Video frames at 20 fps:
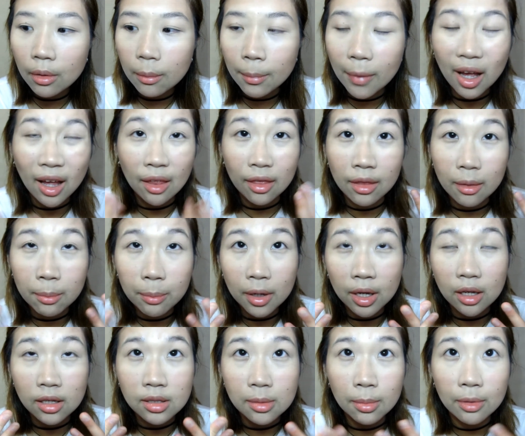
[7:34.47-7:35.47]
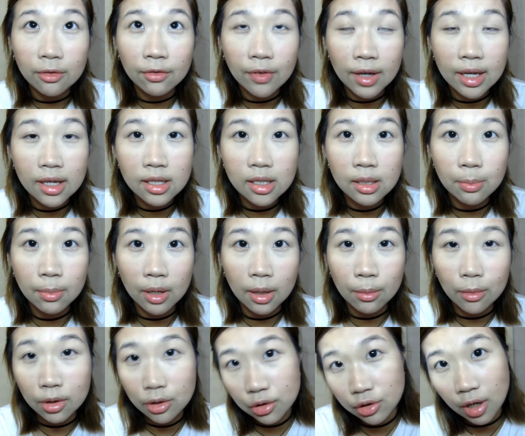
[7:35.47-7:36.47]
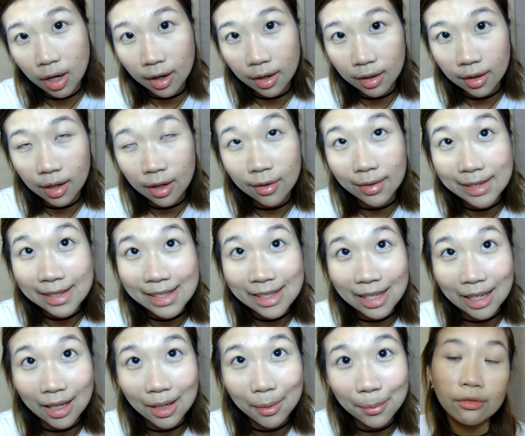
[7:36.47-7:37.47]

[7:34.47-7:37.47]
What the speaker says: my other parts of my face, but I'm going to try it out and see.